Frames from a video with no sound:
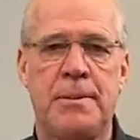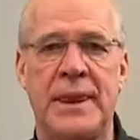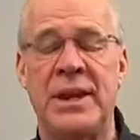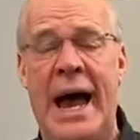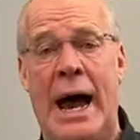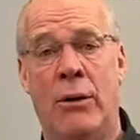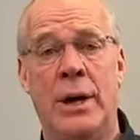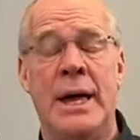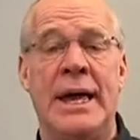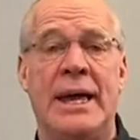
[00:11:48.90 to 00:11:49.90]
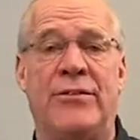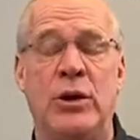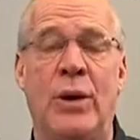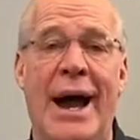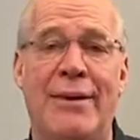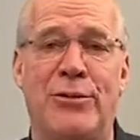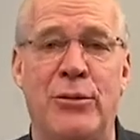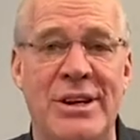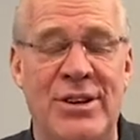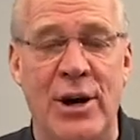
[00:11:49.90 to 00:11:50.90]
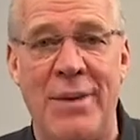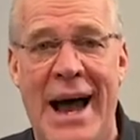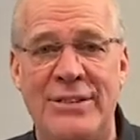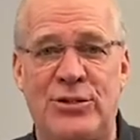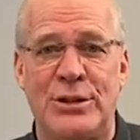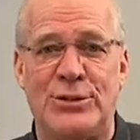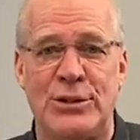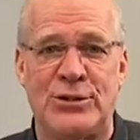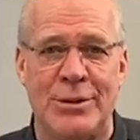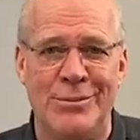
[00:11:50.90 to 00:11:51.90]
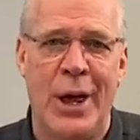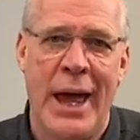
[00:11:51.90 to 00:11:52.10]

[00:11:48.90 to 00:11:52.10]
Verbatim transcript: Now, if you have the Retail Mastery System,